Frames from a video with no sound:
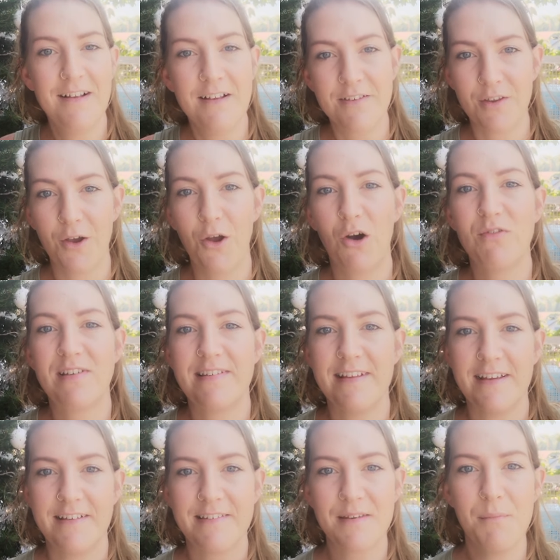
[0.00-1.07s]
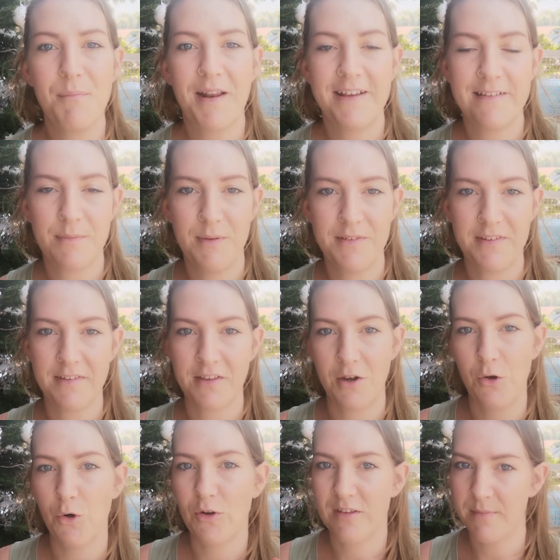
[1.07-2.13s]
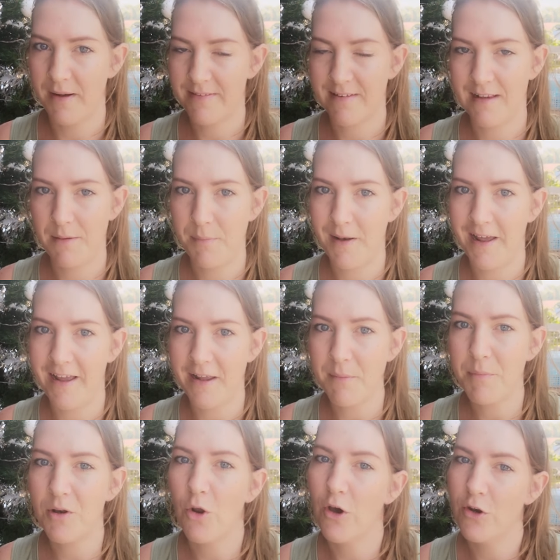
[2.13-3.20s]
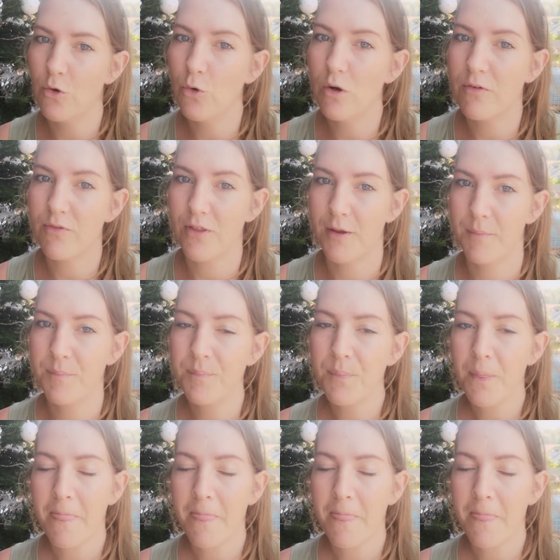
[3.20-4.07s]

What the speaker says: So obviously in some placements it's going to automatically play, but not in all of them.